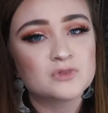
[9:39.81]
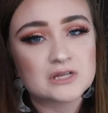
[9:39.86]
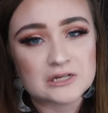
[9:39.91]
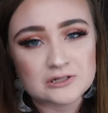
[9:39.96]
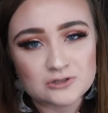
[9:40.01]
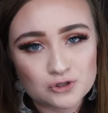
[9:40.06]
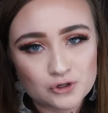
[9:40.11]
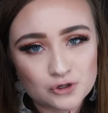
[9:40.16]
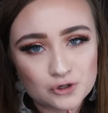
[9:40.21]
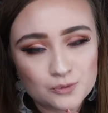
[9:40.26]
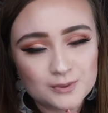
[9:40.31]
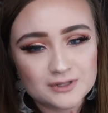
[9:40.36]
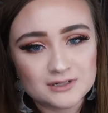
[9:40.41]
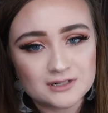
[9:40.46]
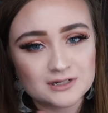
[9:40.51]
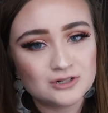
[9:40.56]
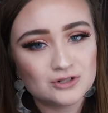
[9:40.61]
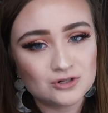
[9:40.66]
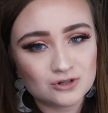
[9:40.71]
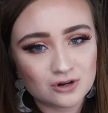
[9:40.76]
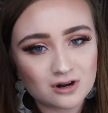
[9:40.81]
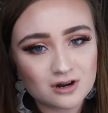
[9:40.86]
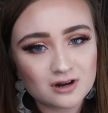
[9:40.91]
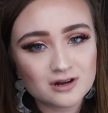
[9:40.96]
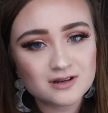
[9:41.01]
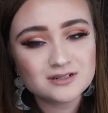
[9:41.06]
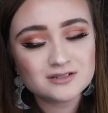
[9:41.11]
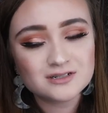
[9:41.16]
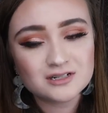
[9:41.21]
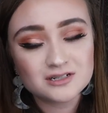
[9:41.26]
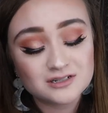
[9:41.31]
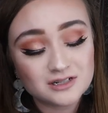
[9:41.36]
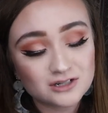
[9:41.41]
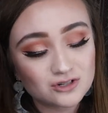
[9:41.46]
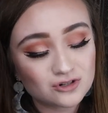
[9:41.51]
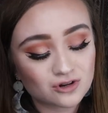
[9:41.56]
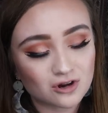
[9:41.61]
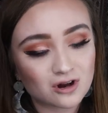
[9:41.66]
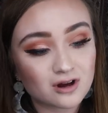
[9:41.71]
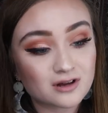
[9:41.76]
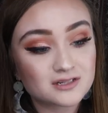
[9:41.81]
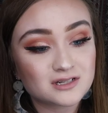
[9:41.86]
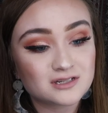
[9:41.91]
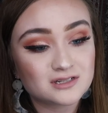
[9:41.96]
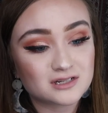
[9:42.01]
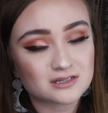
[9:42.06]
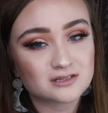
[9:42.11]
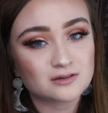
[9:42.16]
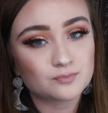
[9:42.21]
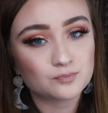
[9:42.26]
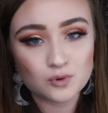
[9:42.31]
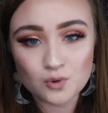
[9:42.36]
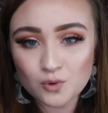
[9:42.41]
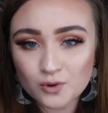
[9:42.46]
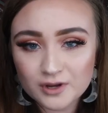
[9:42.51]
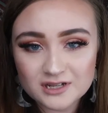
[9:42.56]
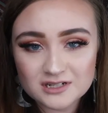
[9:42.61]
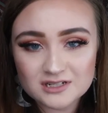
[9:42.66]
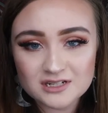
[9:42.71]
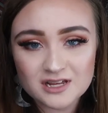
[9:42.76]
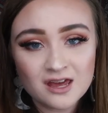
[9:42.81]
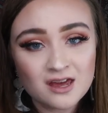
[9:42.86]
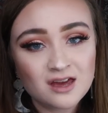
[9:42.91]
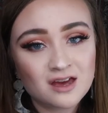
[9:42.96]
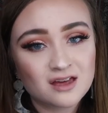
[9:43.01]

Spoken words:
This group did not disappoint.